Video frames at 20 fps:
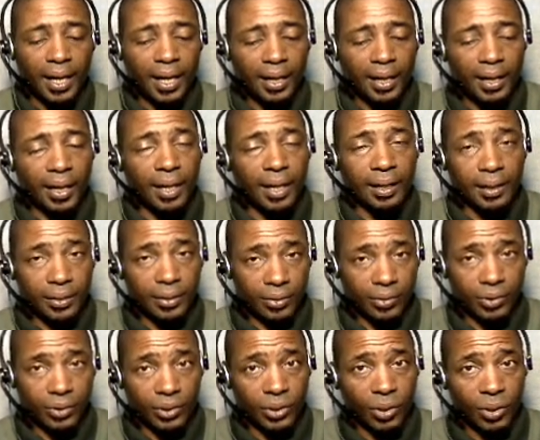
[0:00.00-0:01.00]

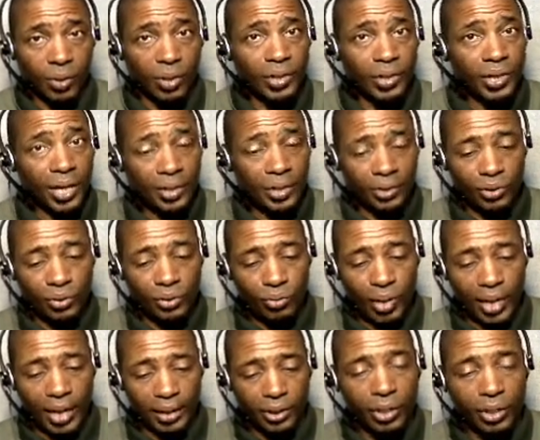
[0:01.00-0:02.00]
another
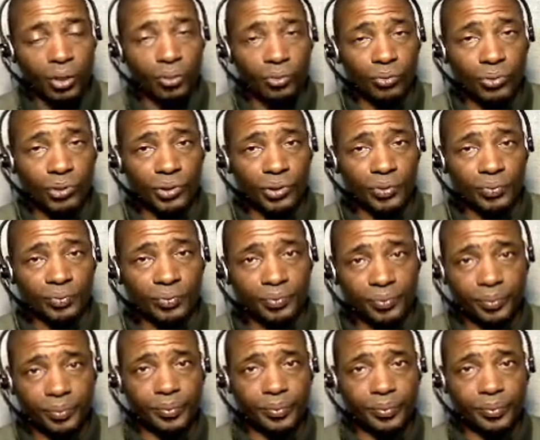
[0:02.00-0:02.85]
new head coach.